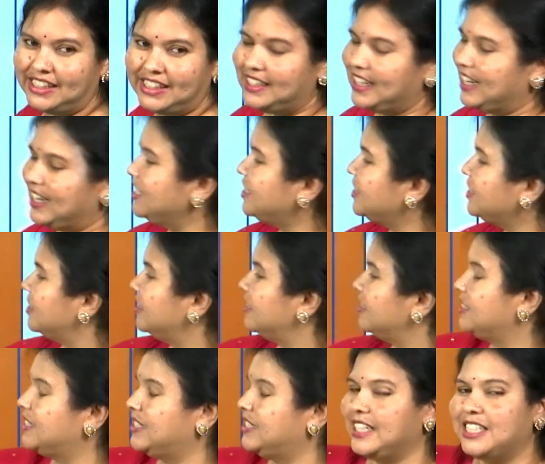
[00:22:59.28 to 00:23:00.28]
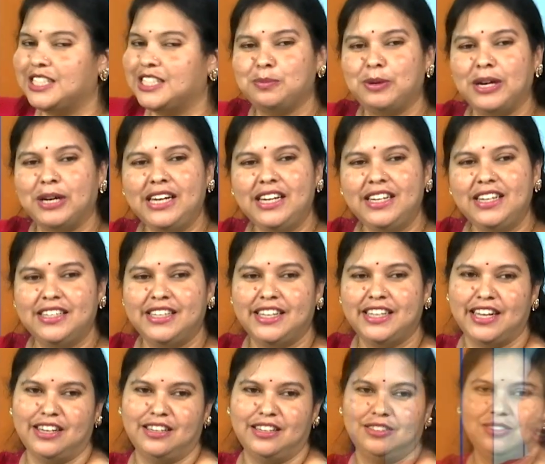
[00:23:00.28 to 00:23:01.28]
it as 6 by
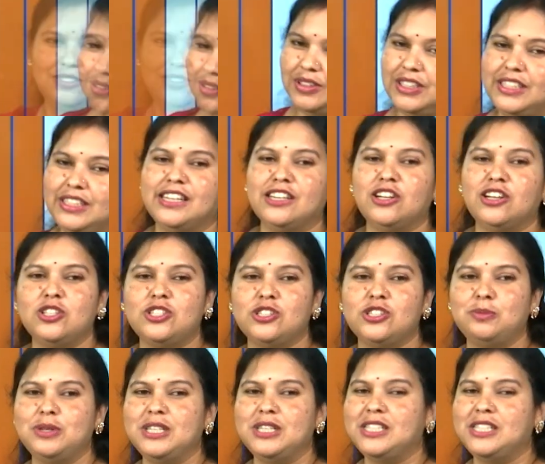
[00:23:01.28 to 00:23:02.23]
10. It can also be